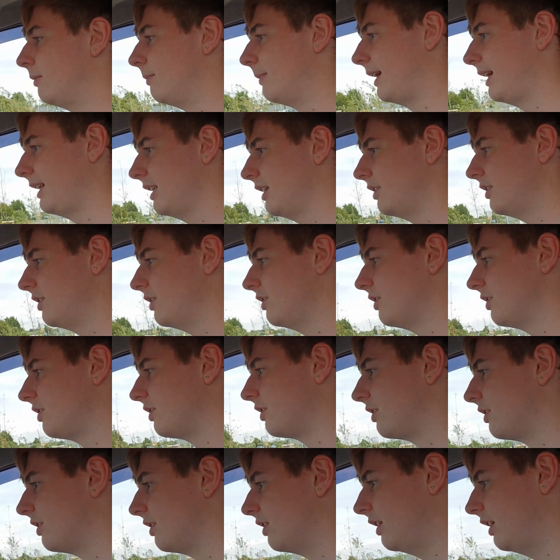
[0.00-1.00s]

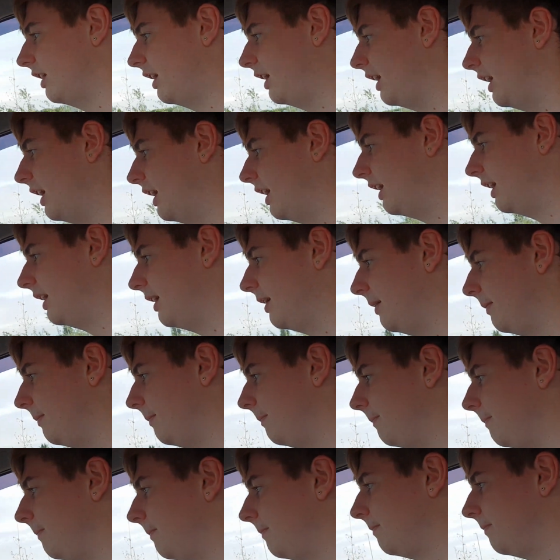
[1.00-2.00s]
maintenance.
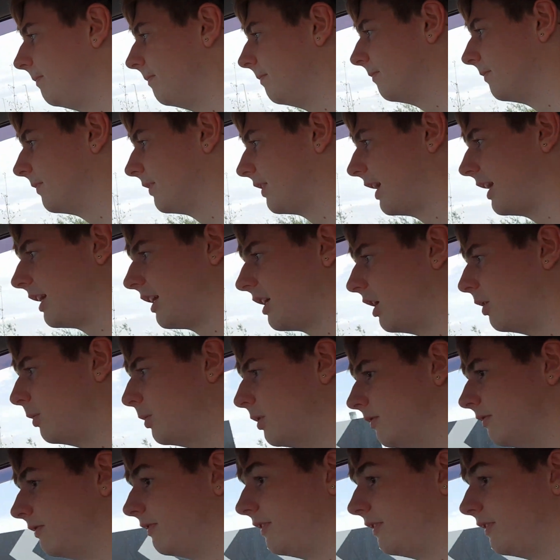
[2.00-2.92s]
They go on